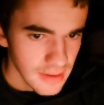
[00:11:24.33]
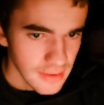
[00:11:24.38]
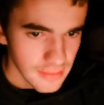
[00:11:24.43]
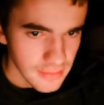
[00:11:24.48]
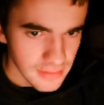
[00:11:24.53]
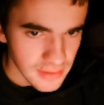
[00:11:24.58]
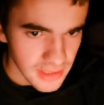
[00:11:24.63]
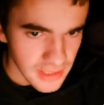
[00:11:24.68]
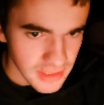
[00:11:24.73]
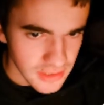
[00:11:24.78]

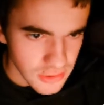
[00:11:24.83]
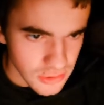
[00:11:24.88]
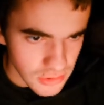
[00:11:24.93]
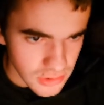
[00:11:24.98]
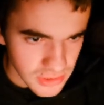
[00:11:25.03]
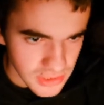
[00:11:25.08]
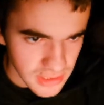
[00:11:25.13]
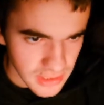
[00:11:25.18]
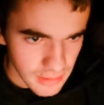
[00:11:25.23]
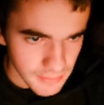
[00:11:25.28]
Yeah,
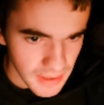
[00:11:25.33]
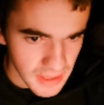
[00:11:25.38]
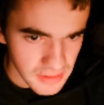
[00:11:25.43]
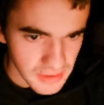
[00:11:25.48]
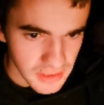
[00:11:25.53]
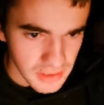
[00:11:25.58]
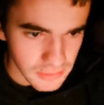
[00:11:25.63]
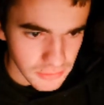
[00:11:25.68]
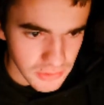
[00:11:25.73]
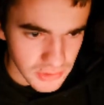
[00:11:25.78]
interesting about the
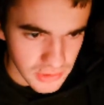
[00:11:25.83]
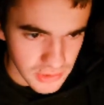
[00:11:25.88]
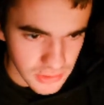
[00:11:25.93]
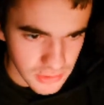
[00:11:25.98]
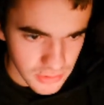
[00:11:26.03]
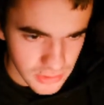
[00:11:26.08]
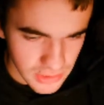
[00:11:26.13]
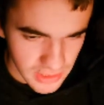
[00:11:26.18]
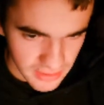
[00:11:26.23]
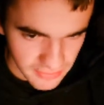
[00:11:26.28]
whole zoo
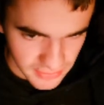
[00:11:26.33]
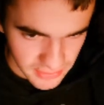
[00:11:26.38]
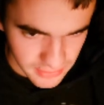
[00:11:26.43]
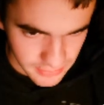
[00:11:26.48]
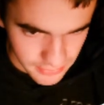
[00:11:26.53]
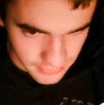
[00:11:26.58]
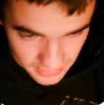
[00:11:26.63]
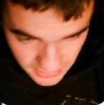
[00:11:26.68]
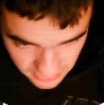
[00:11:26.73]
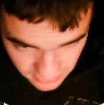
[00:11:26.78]
stuff, and
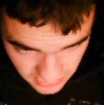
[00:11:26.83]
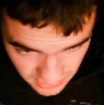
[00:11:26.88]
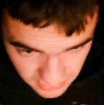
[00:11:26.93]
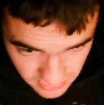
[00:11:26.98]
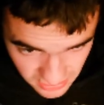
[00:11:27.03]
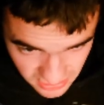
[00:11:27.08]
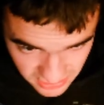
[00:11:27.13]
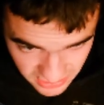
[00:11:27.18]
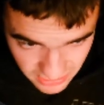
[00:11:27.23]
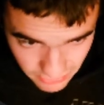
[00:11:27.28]
I can
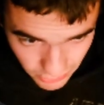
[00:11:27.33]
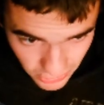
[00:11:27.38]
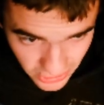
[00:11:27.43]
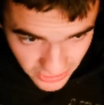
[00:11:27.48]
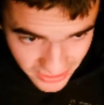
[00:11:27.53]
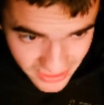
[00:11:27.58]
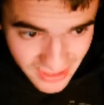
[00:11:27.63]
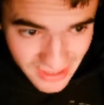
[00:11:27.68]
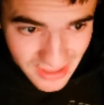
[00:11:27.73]
totally see why.